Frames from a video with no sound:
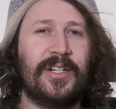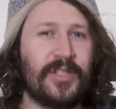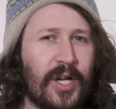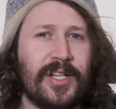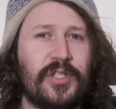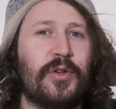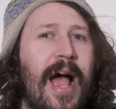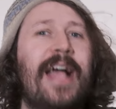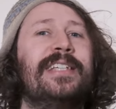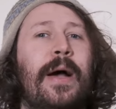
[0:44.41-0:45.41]
Not as
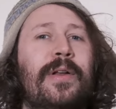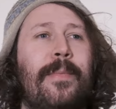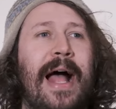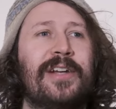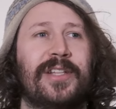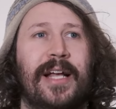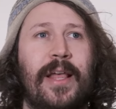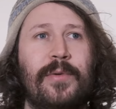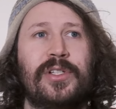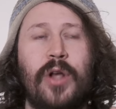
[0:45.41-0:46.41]
dry as I would imagine. Like,
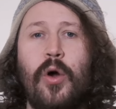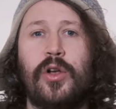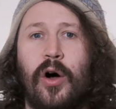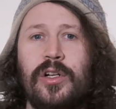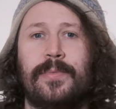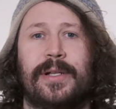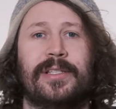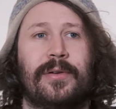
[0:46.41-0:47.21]
there was no condiment.